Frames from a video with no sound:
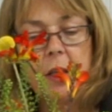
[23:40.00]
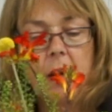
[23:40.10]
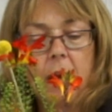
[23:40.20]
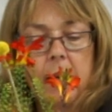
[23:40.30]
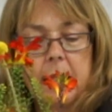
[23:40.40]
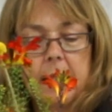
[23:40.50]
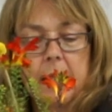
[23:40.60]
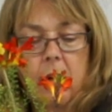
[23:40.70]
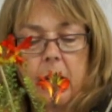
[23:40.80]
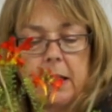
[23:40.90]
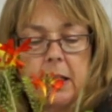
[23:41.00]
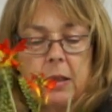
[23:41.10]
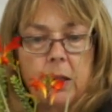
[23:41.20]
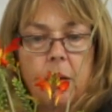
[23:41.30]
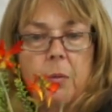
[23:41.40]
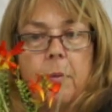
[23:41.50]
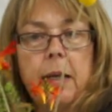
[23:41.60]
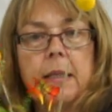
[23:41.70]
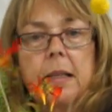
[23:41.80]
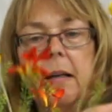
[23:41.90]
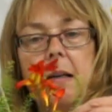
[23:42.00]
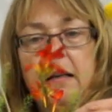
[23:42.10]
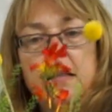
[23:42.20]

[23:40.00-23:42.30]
your eye to guide where to cut.